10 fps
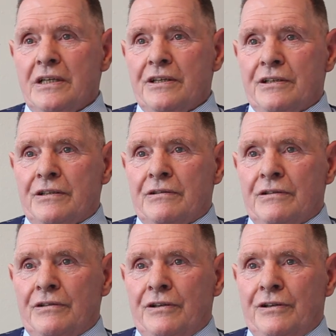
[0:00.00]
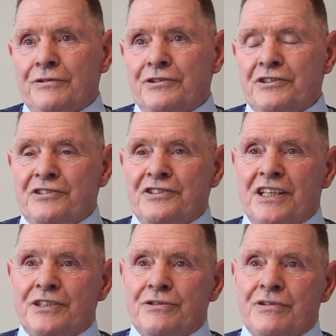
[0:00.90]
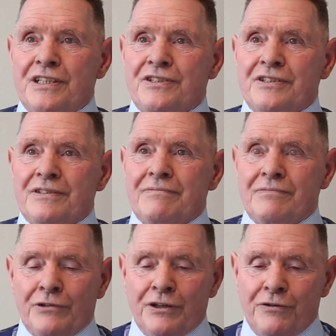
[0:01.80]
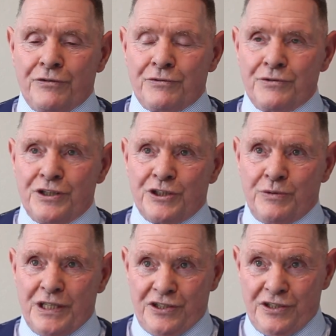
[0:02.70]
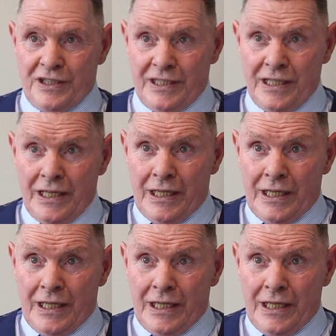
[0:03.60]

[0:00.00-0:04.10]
their oxygen saturation, run through their questionnaire,